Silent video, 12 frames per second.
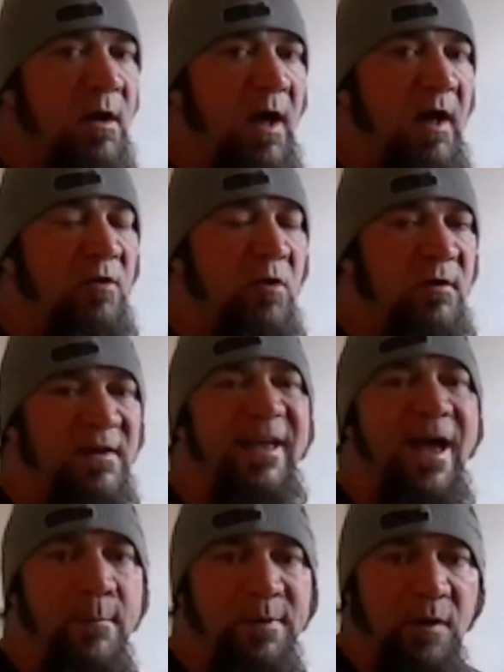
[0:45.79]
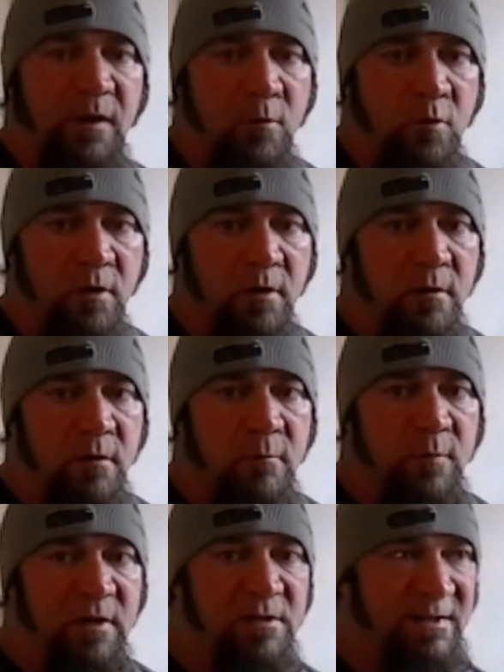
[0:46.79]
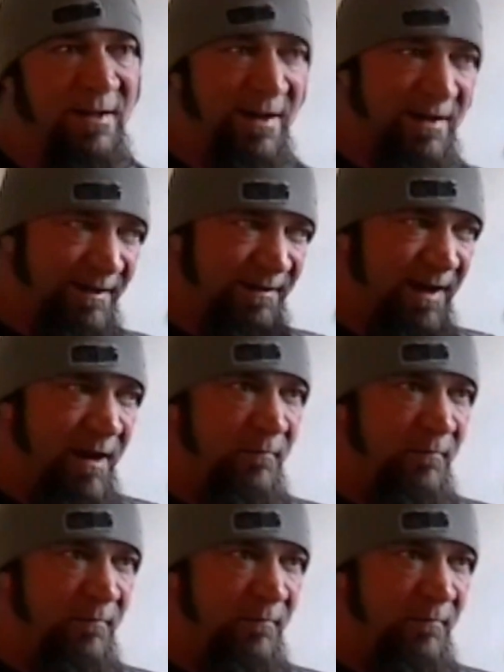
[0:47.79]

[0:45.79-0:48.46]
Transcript: I call it capillary work, because I kind of like to